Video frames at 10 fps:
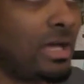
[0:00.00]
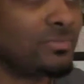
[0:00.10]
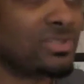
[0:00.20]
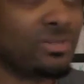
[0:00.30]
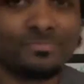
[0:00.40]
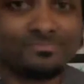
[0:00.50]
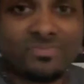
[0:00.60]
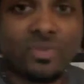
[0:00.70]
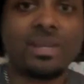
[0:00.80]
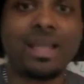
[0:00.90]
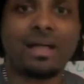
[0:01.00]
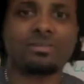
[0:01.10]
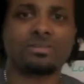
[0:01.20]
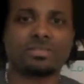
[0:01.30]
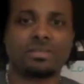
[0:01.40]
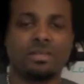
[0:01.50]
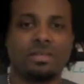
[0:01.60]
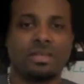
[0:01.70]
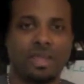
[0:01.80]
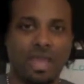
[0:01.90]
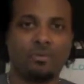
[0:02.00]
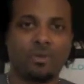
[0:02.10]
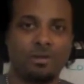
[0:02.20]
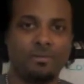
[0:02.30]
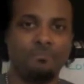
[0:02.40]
So $3 an hour